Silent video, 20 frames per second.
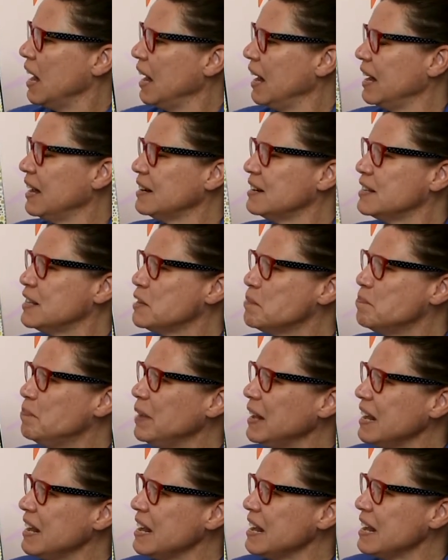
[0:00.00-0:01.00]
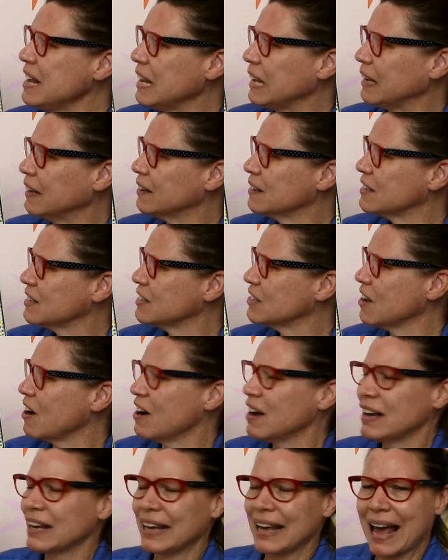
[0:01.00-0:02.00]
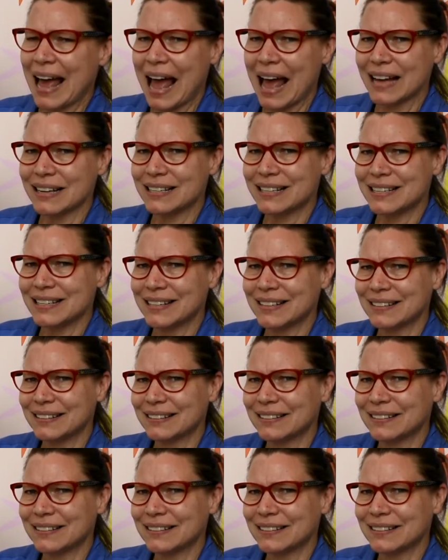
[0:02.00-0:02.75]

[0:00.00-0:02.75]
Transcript: And the bee saw a cat.